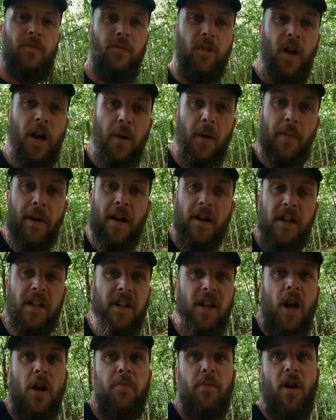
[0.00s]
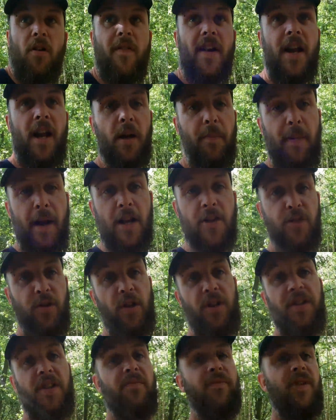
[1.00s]
Right, apparently the GoPro ran out of battery
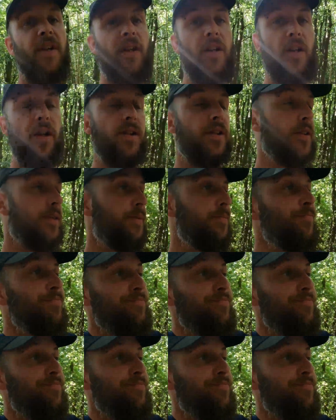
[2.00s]
and I didn't realise.